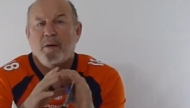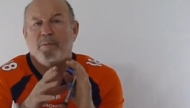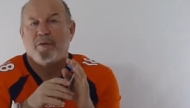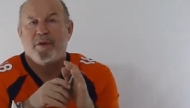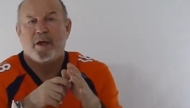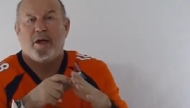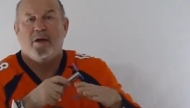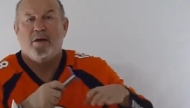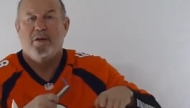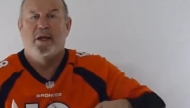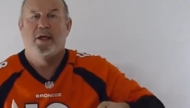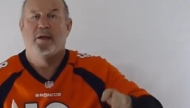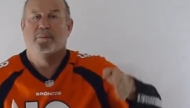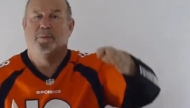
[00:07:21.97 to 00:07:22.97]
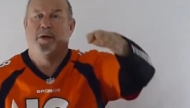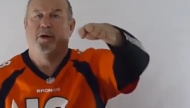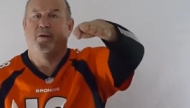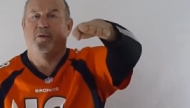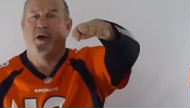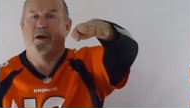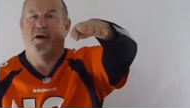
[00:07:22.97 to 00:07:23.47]
but they get
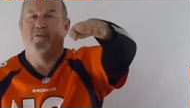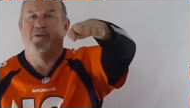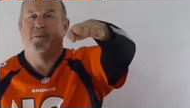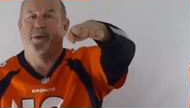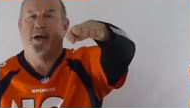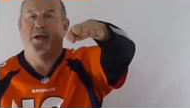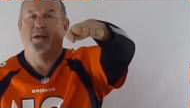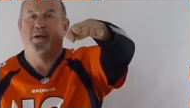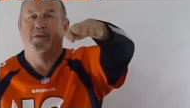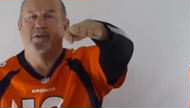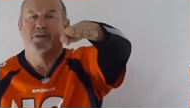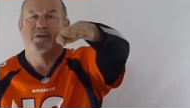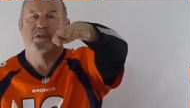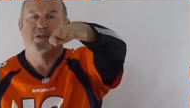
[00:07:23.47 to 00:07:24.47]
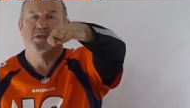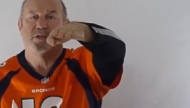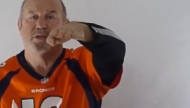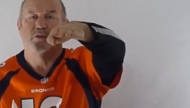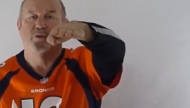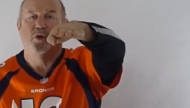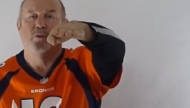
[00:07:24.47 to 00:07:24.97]
better right off the bat, and then there's
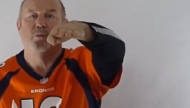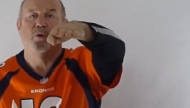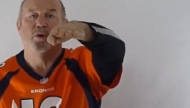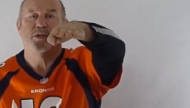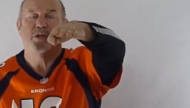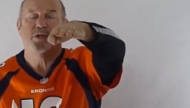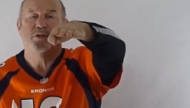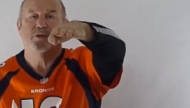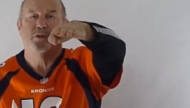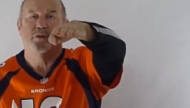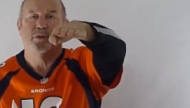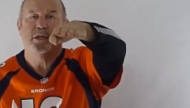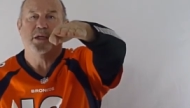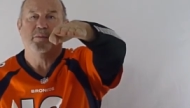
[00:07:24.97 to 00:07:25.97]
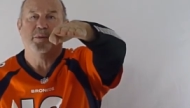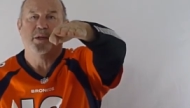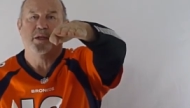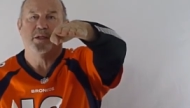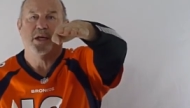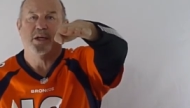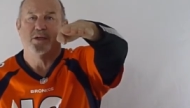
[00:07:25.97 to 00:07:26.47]
still no more tissue to
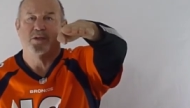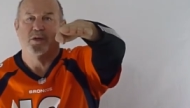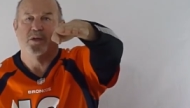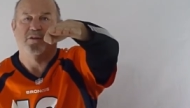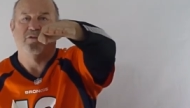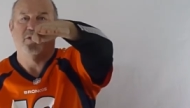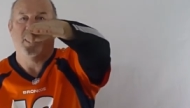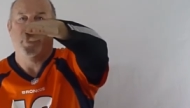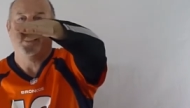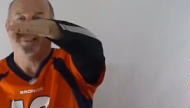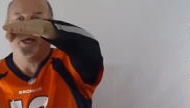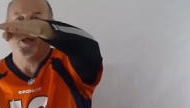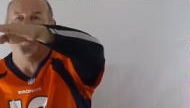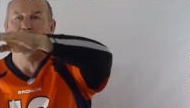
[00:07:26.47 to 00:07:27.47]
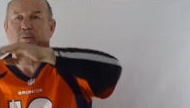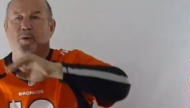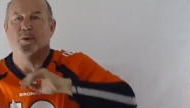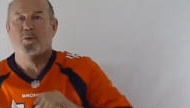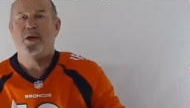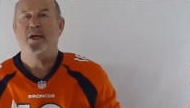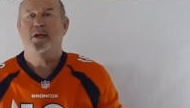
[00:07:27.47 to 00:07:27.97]
rehabilitate, so they flatten out, and we
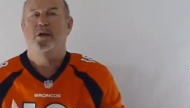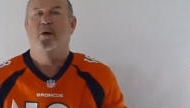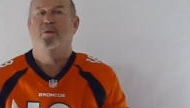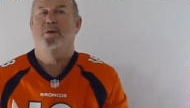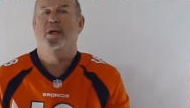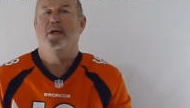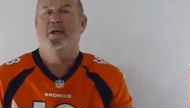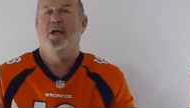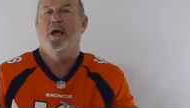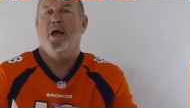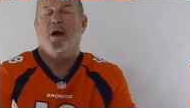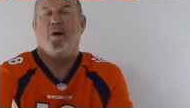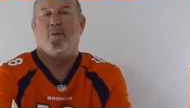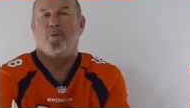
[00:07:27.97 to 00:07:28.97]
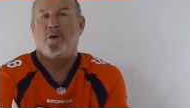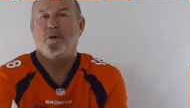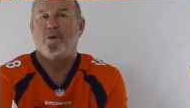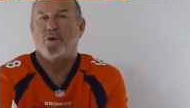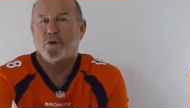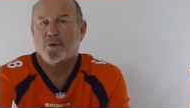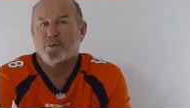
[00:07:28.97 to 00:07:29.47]
really don't get a real
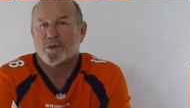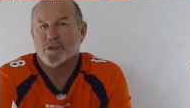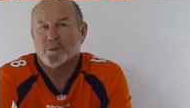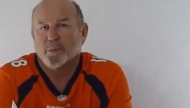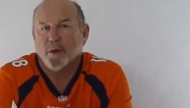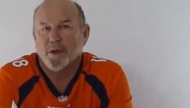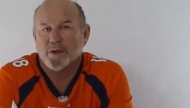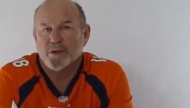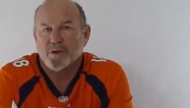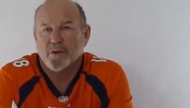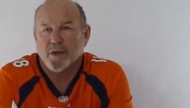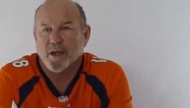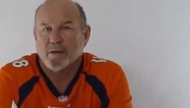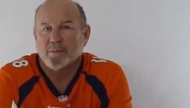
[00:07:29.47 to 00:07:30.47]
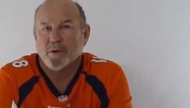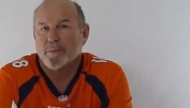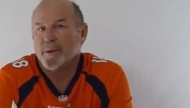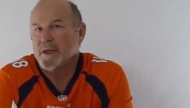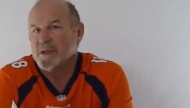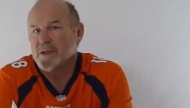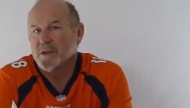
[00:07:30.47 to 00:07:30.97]
good response, so the animal
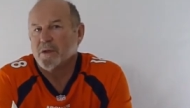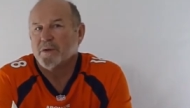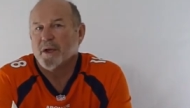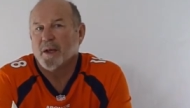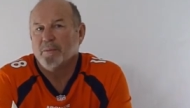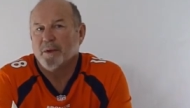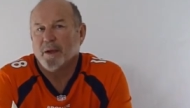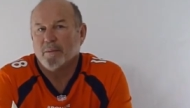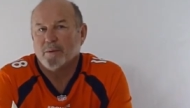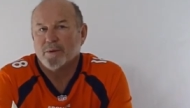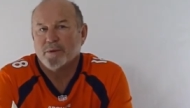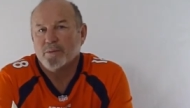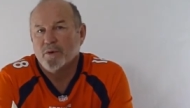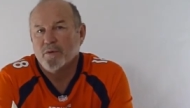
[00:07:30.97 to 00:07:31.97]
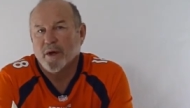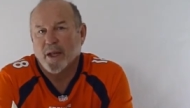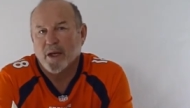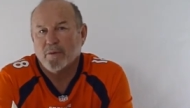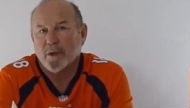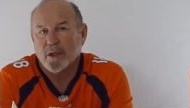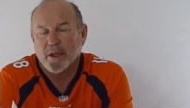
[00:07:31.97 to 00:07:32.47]
may still not be able to move
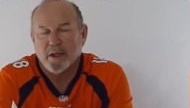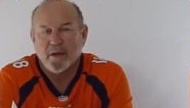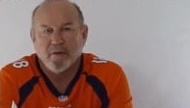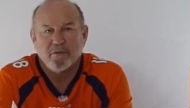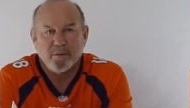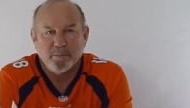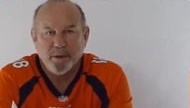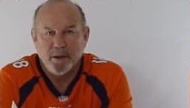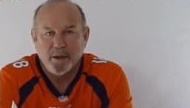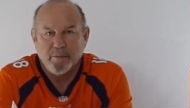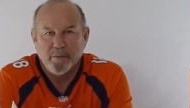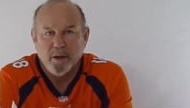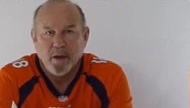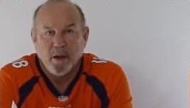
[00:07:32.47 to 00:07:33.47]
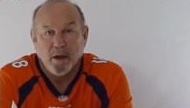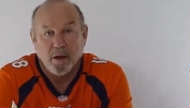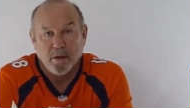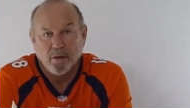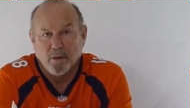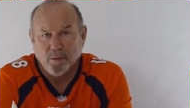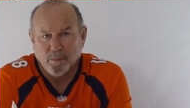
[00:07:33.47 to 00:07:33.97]
adequately enough to be a
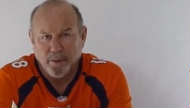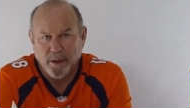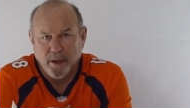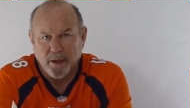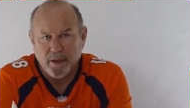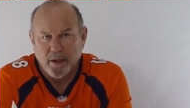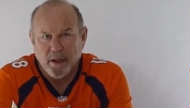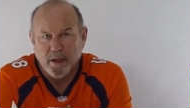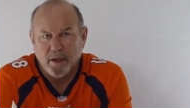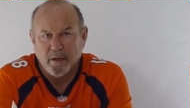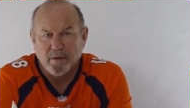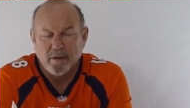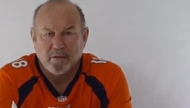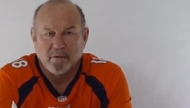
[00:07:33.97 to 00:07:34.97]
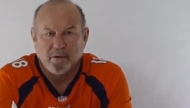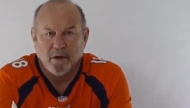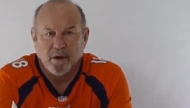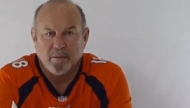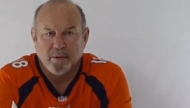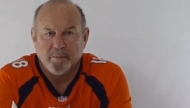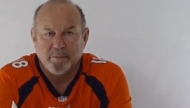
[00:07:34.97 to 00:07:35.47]
normal pet in the
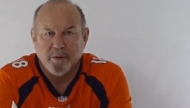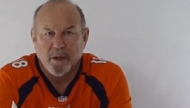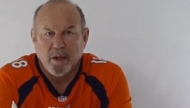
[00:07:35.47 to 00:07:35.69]
environment.